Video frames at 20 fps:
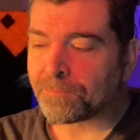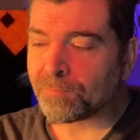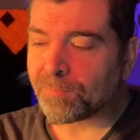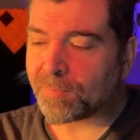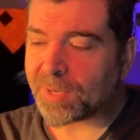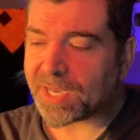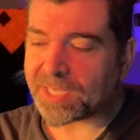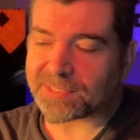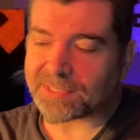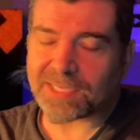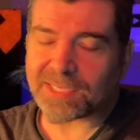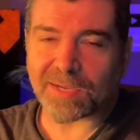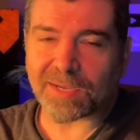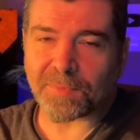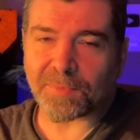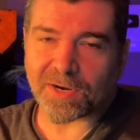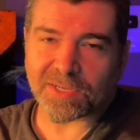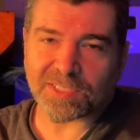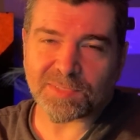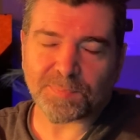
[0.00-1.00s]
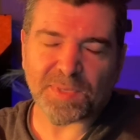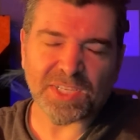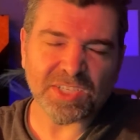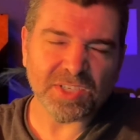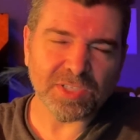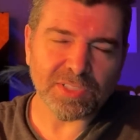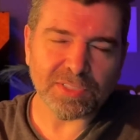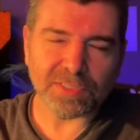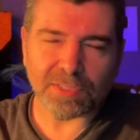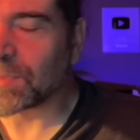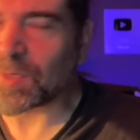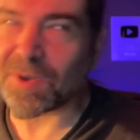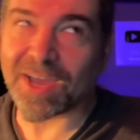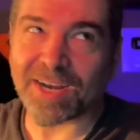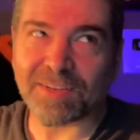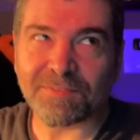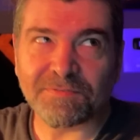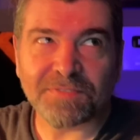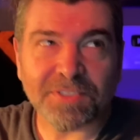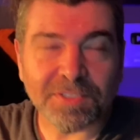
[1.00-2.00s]
But stock market's been good, so I
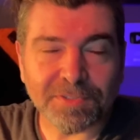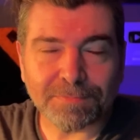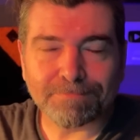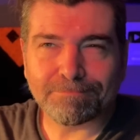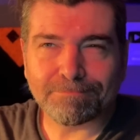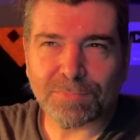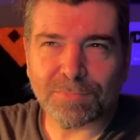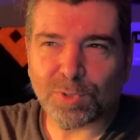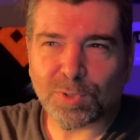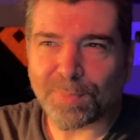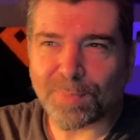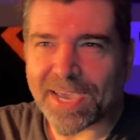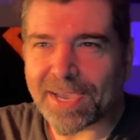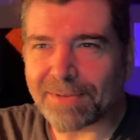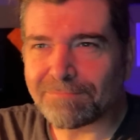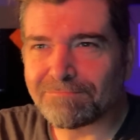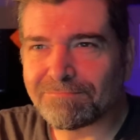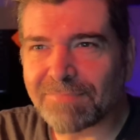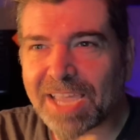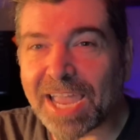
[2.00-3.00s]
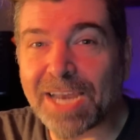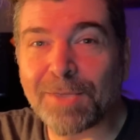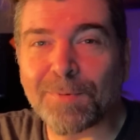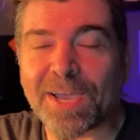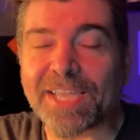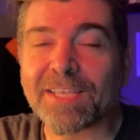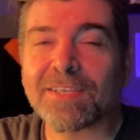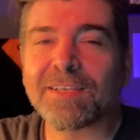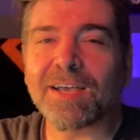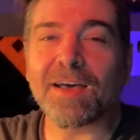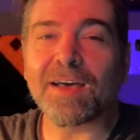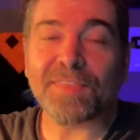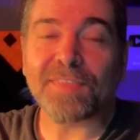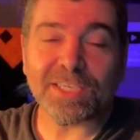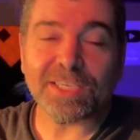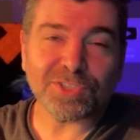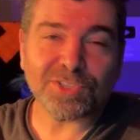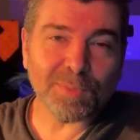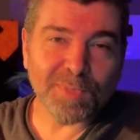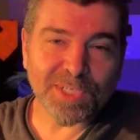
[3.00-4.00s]
didn't feel too bad. Anyway, thank
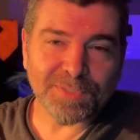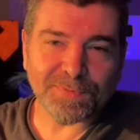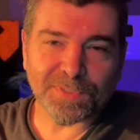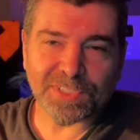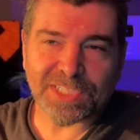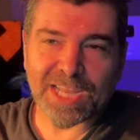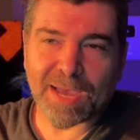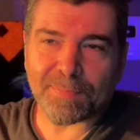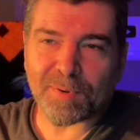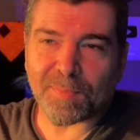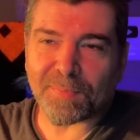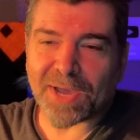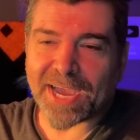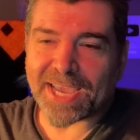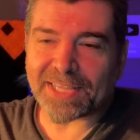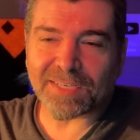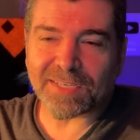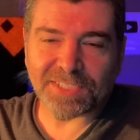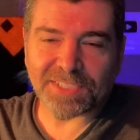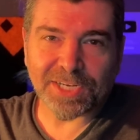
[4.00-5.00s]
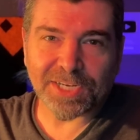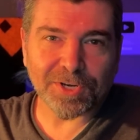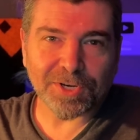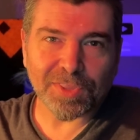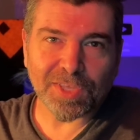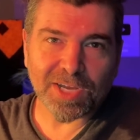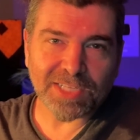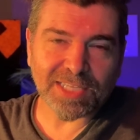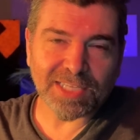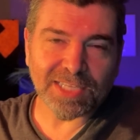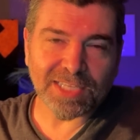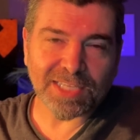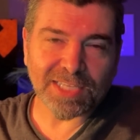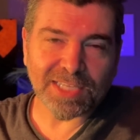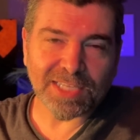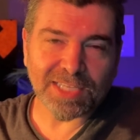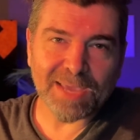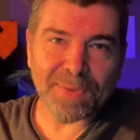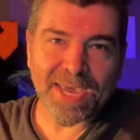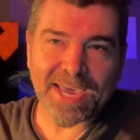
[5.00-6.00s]
you so much for stopping by. I'd love to hear your thoughts on the
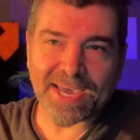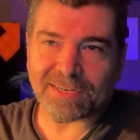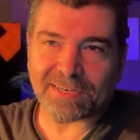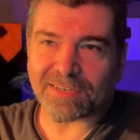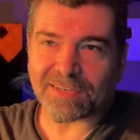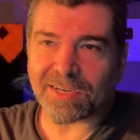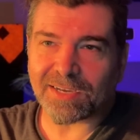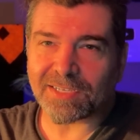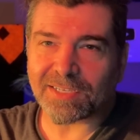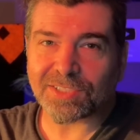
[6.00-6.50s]
iPad,